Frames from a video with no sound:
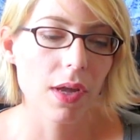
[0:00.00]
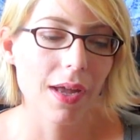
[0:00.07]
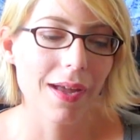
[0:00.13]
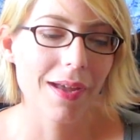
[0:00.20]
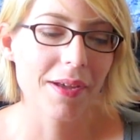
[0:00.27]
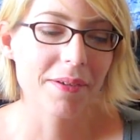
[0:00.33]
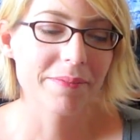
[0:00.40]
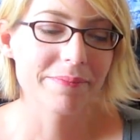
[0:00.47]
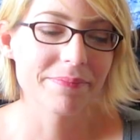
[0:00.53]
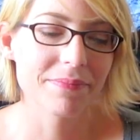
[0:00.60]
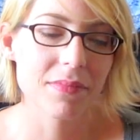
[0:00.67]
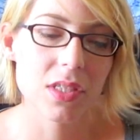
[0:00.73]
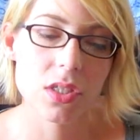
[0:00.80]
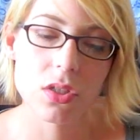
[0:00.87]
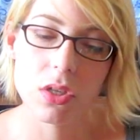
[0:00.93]

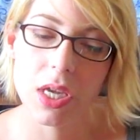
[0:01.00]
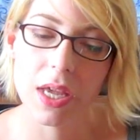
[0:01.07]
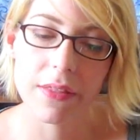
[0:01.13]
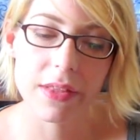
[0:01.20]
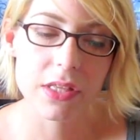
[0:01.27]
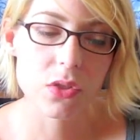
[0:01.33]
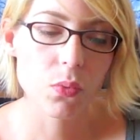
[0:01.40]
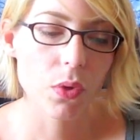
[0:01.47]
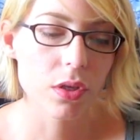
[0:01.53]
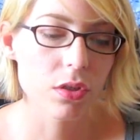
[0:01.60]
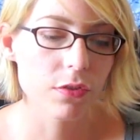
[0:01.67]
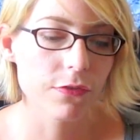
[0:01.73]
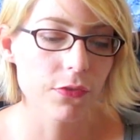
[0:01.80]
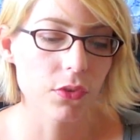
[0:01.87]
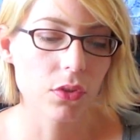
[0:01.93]
yeah, that's
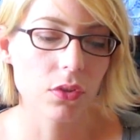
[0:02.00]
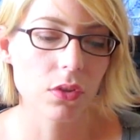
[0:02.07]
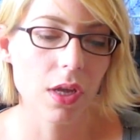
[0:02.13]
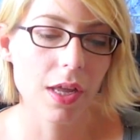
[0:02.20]
wonderful.